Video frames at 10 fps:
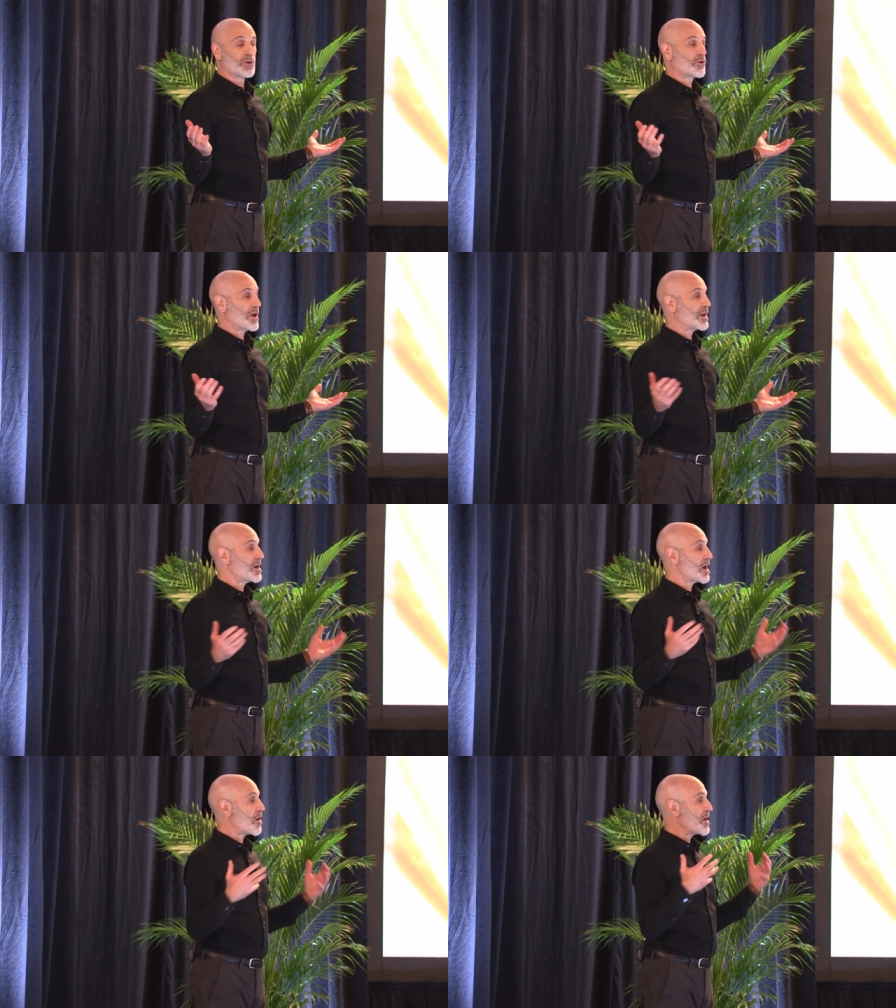We
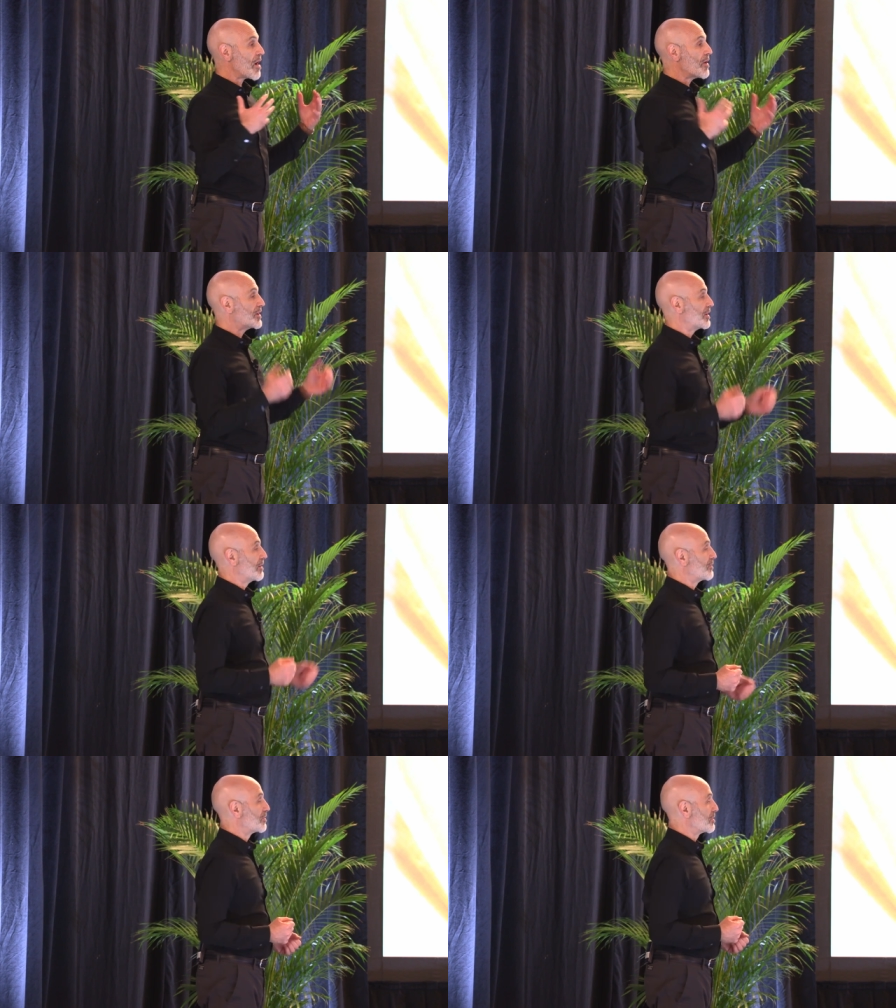created our
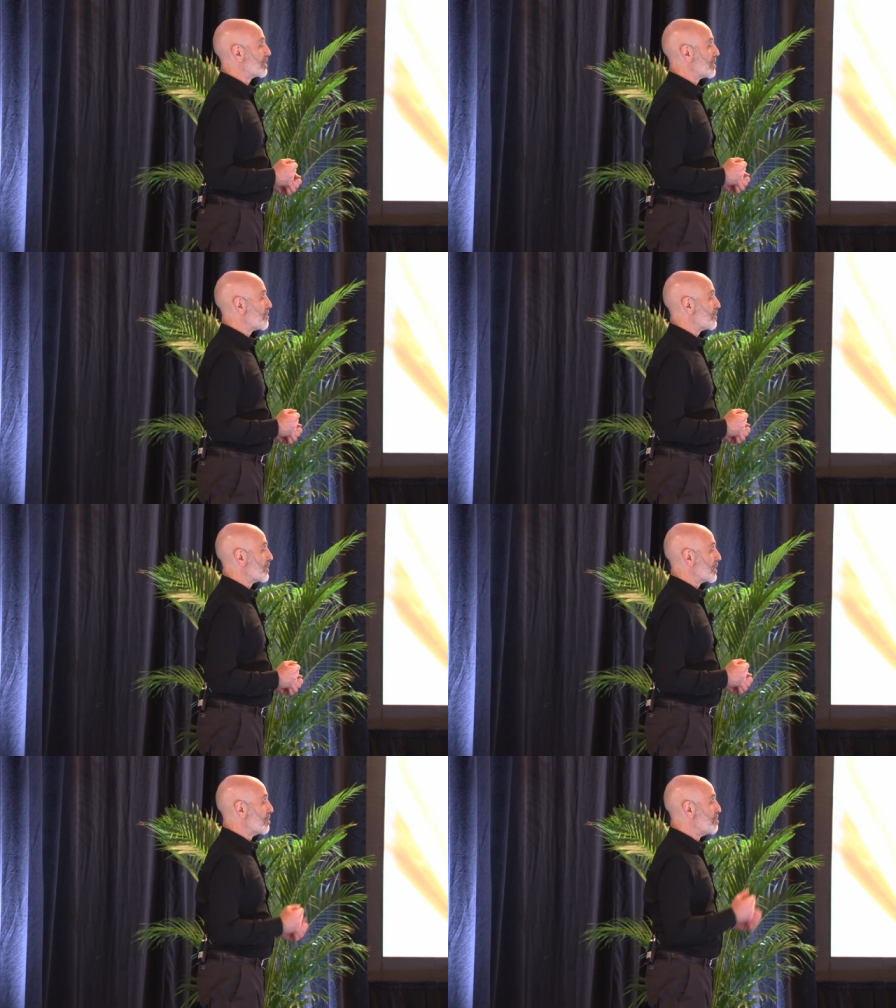narratives,
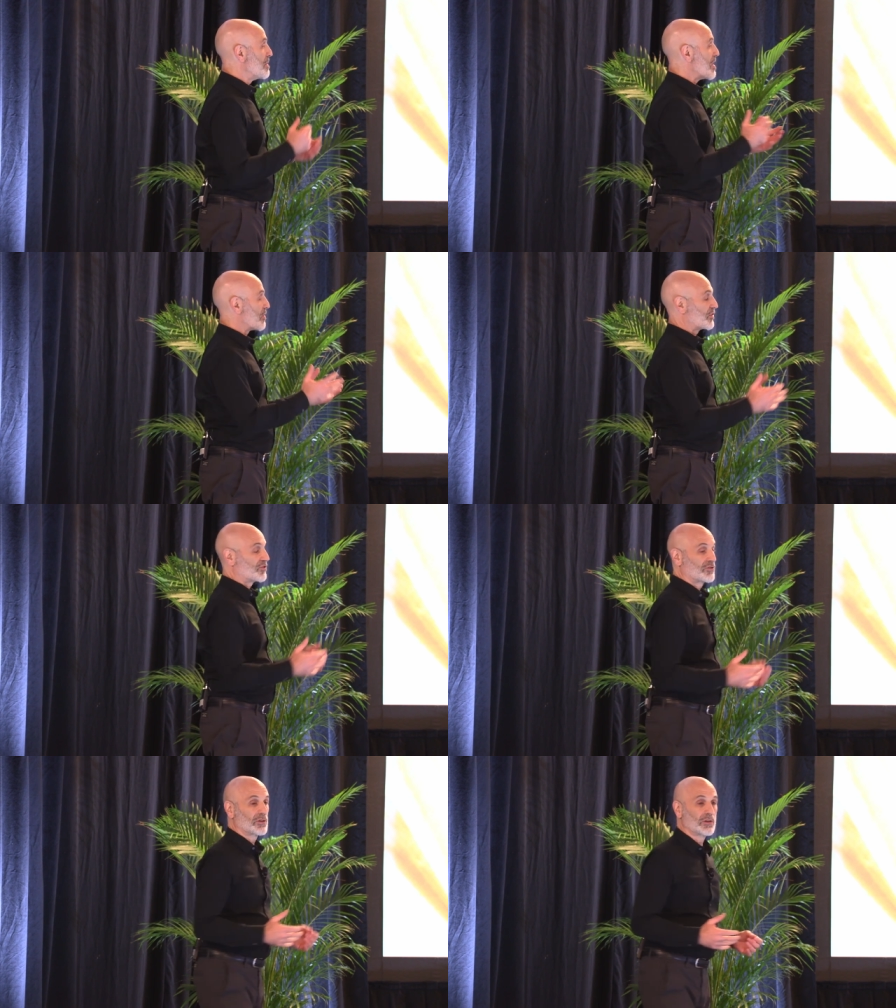
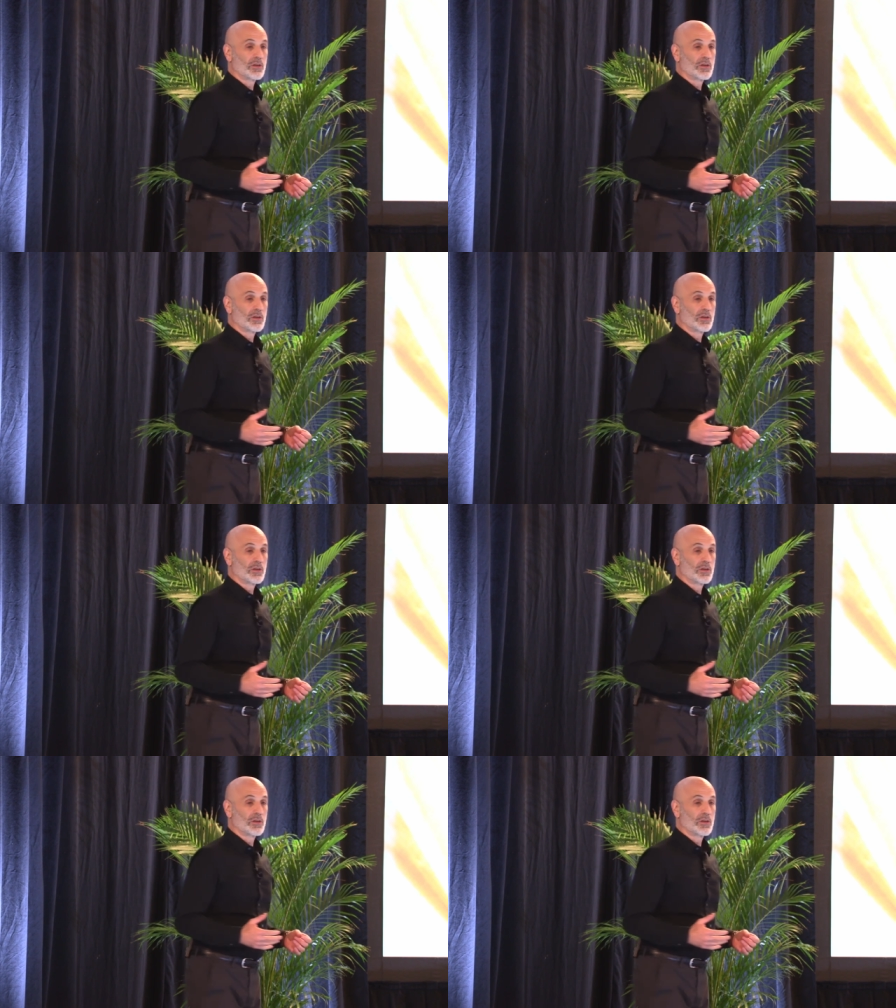myths,